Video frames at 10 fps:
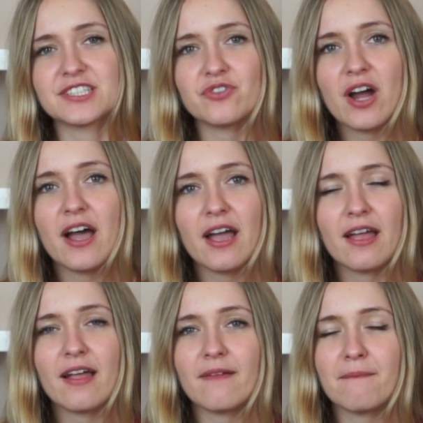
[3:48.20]
there are
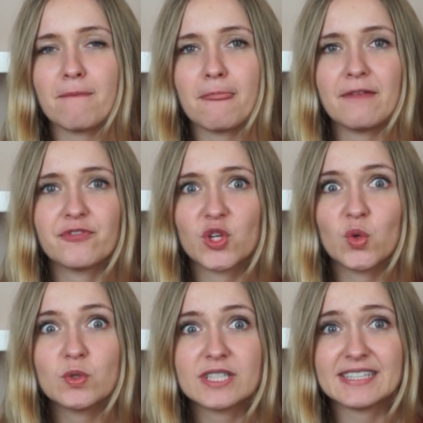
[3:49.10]

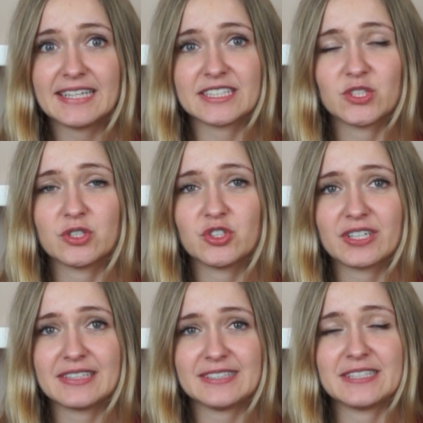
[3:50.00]
few things you need to
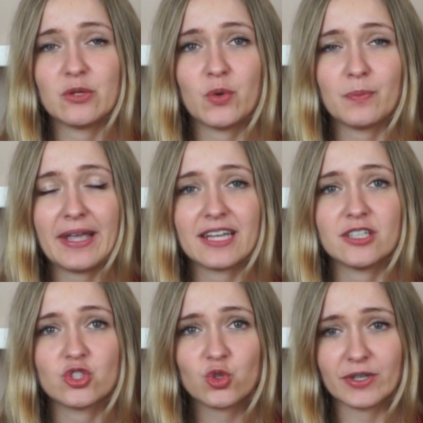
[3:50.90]
consider when making
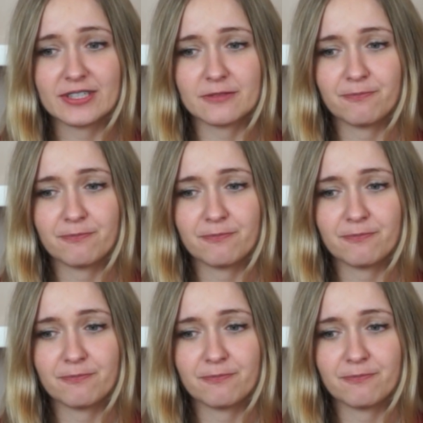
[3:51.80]
a choice.